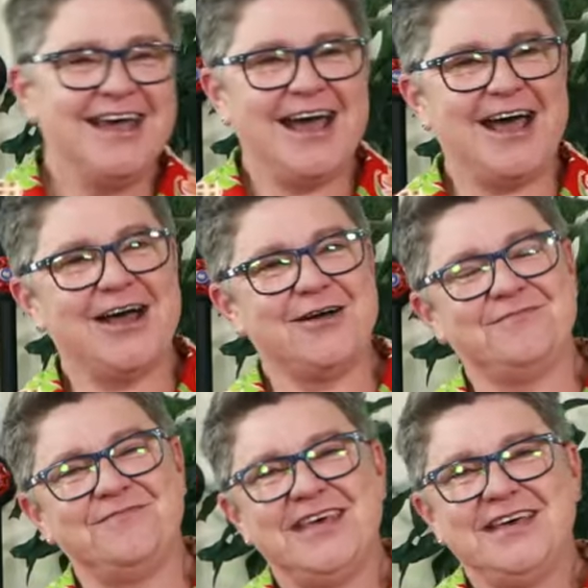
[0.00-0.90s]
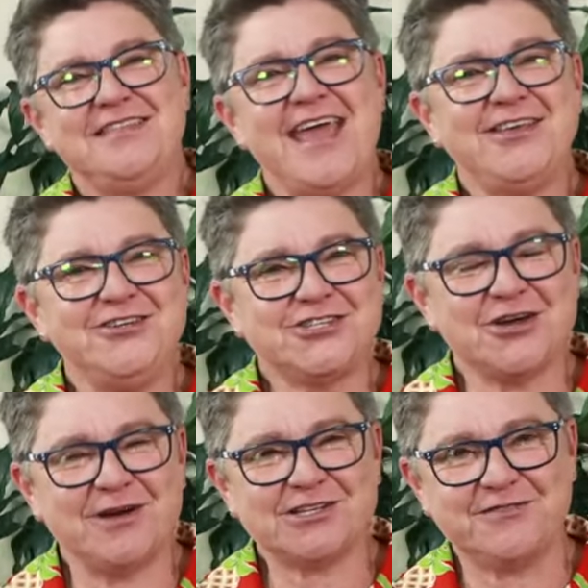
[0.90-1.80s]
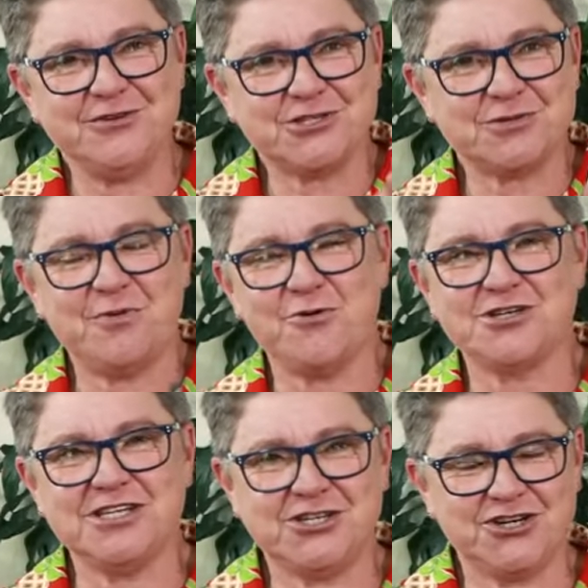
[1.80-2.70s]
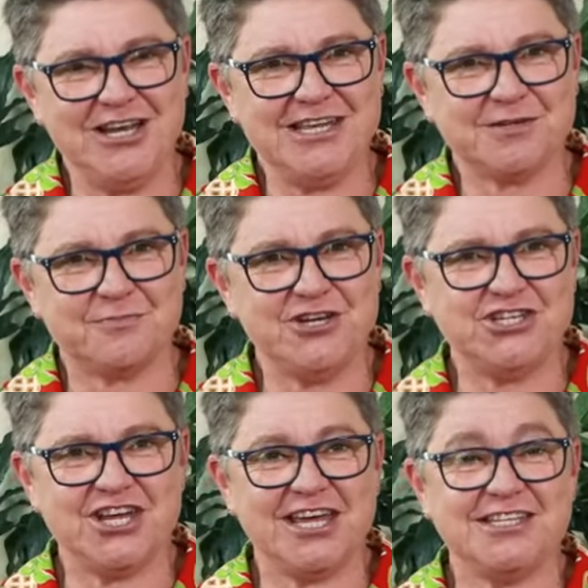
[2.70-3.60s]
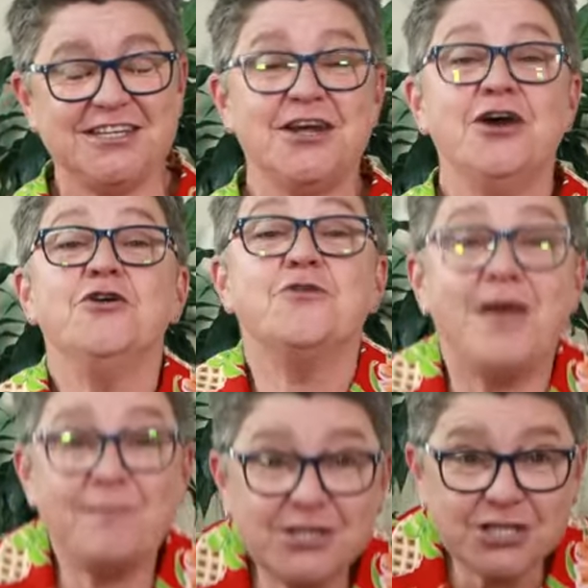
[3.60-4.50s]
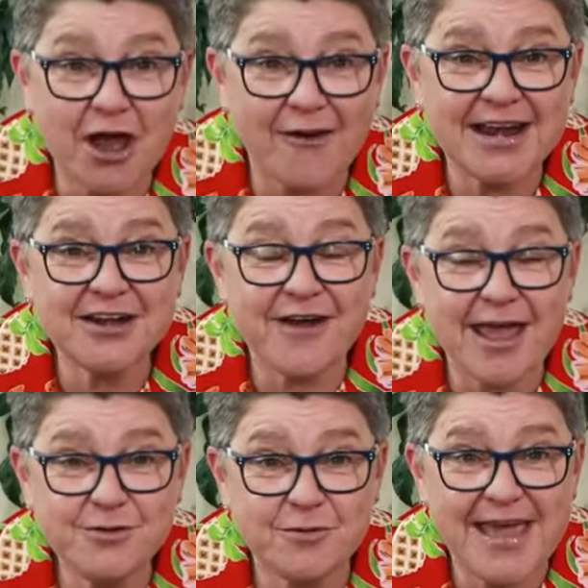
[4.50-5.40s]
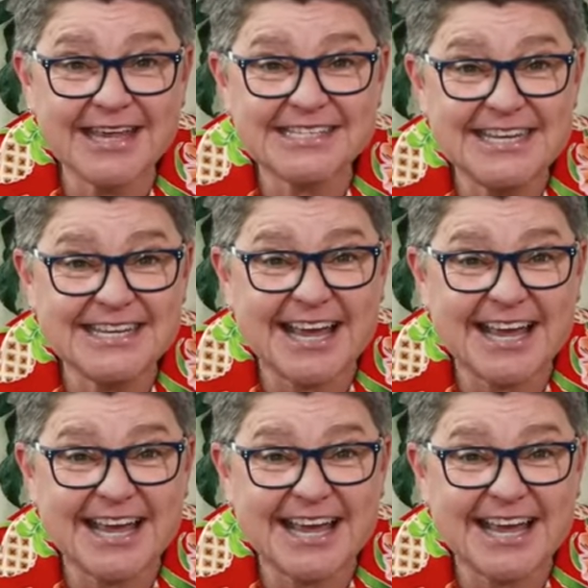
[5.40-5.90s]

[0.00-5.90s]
Thank you so much for your support. It truly is appreciated. Remember to go out and grab your magazine,